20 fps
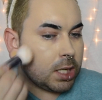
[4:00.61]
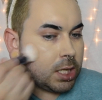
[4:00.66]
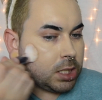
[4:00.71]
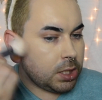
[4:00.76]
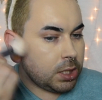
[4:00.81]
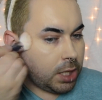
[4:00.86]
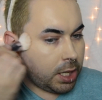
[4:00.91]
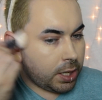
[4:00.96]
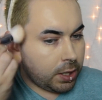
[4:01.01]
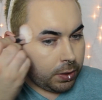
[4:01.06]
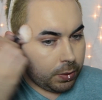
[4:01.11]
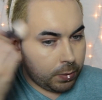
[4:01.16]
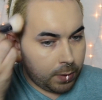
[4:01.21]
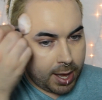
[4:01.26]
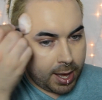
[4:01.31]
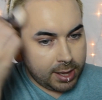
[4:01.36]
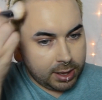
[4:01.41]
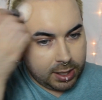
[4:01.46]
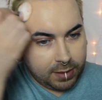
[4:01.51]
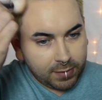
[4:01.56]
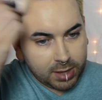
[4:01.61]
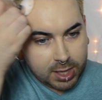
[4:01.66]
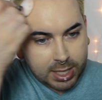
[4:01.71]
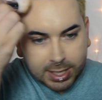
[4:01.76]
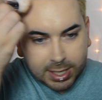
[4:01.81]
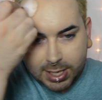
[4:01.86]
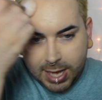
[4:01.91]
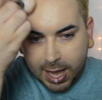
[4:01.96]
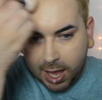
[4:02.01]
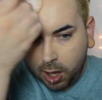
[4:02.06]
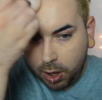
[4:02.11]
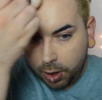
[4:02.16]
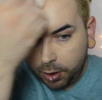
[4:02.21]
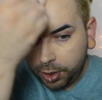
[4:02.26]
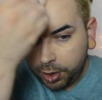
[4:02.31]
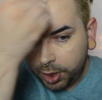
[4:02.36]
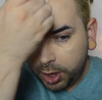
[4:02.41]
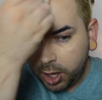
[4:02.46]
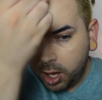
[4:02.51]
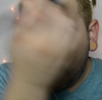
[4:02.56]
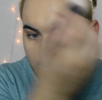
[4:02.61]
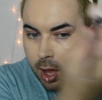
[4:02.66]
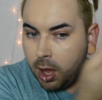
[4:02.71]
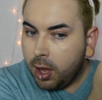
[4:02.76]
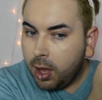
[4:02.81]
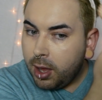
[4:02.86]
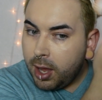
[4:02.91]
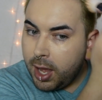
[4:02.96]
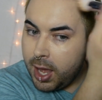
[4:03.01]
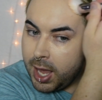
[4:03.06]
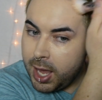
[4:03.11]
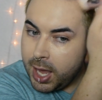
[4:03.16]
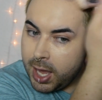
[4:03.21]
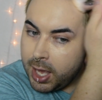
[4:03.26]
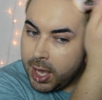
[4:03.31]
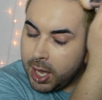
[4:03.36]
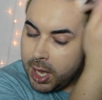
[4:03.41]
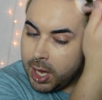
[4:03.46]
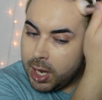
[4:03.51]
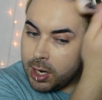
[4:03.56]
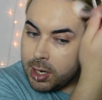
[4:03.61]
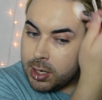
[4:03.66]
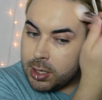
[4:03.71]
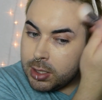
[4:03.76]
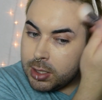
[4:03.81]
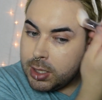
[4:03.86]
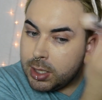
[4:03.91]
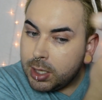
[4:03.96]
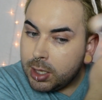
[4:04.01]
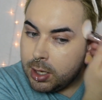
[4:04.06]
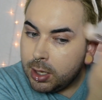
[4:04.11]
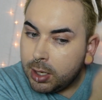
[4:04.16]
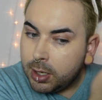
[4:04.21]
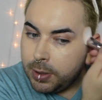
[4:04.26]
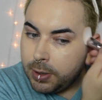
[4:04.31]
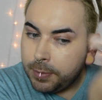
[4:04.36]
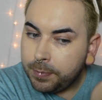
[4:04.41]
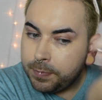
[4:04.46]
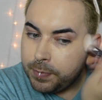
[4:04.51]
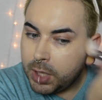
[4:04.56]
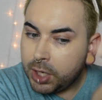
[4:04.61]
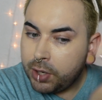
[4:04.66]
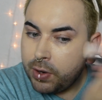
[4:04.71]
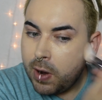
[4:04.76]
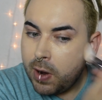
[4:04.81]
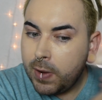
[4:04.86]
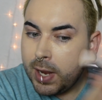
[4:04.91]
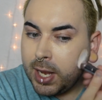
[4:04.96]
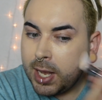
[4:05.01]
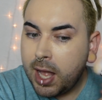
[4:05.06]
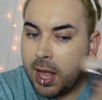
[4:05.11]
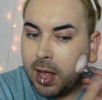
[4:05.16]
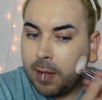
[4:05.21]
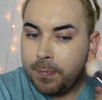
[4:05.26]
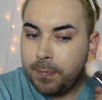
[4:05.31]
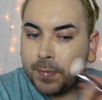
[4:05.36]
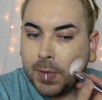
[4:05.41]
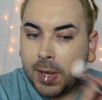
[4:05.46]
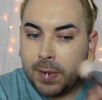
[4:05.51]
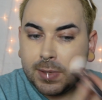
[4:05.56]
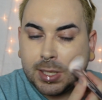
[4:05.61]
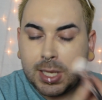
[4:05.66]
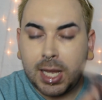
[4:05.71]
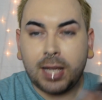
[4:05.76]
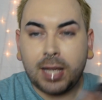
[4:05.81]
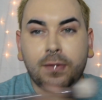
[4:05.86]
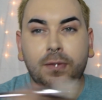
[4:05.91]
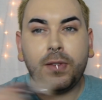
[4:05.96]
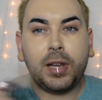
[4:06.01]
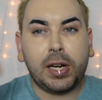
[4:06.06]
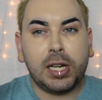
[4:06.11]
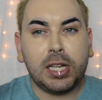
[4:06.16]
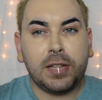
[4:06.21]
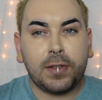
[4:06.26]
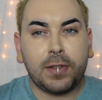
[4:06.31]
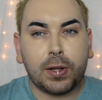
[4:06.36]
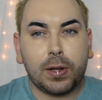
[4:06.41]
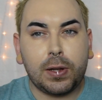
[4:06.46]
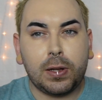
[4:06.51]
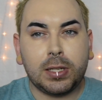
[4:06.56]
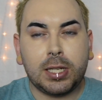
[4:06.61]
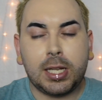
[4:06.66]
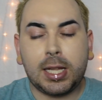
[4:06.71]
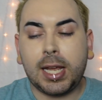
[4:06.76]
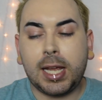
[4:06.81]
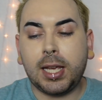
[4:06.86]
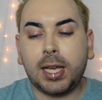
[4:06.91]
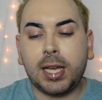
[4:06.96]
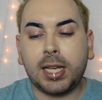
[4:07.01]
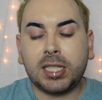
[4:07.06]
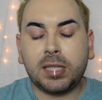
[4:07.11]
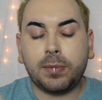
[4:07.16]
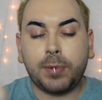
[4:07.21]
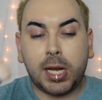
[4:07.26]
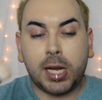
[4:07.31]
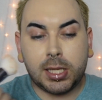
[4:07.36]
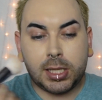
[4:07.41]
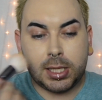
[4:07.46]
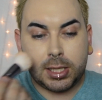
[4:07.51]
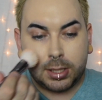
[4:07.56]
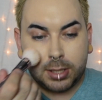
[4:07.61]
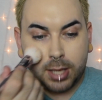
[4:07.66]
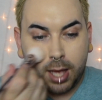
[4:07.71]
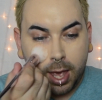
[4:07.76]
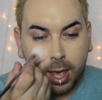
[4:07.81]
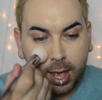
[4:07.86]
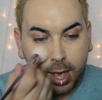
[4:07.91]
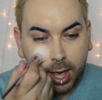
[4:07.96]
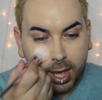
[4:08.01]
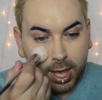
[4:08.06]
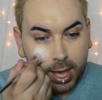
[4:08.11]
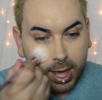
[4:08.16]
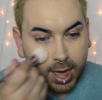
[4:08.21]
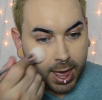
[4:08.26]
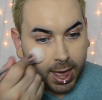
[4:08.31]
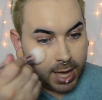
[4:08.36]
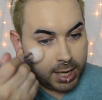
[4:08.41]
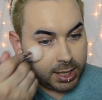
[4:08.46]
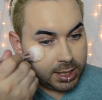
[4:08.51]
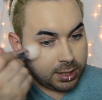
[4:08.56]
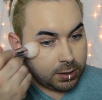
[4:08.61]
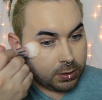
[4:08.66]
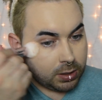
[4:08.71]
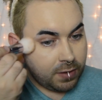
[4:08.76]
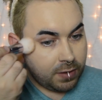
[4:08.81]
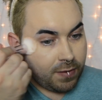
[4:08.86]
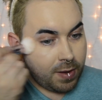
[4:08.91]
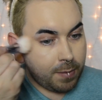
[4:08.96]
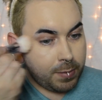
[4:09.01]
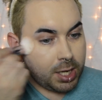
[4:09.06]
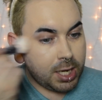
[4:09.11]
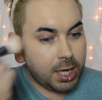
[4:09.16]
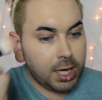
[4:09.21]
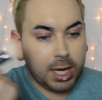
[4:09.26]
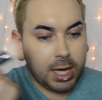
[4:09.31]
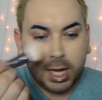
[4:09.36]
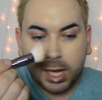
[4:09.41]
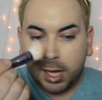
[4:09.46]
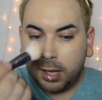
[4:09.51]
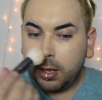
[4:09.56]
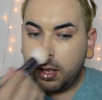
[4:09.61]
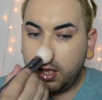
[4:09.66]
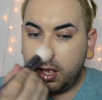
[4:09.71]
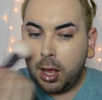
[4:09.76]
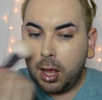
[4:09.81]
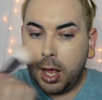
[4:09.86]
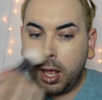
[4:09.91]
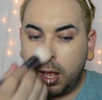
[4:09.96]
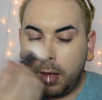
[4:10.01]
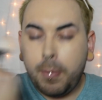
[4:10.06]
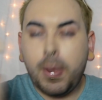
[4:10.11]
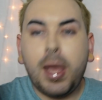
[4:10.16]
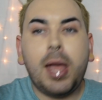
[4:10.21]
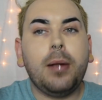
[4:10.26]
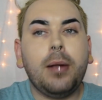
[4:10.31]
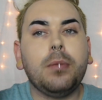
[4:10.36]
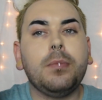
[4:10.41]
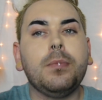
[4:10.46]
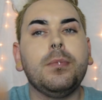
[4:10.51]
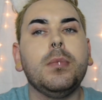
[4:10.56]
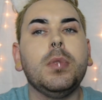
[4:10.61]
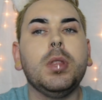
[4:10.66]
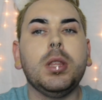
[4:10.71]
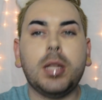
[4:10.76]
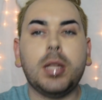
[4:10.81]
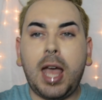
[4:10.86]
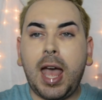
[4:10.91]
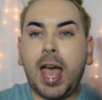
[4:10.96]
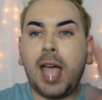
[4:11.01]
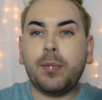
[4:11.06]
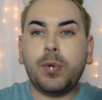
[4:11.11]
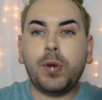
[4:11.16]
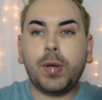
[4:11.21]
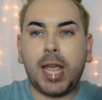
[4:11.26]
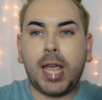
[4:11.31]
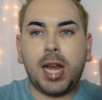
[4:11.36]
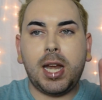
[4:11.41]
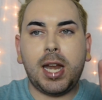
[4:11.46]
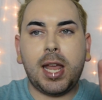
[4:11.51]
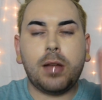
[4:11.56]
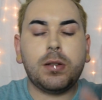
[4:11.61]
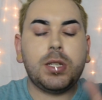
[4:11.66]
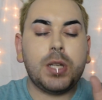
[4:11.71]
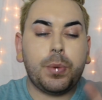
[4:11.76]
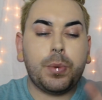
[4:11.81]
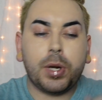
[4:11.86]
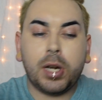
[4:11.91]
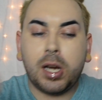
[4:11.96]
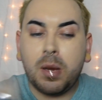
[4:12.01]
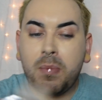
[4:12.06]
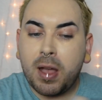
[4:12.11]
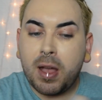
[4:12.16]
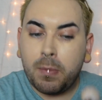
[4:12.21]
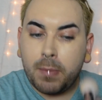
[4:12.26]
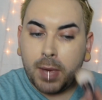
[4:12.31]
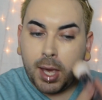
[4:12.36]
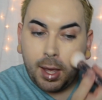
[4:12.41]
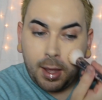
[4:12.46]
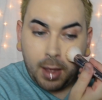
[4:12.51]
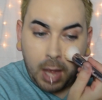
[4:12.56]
because you know, I live in the South, and growing up it was like very difficult to like express any sort of femininity, but I'm okay now, don't worry about me.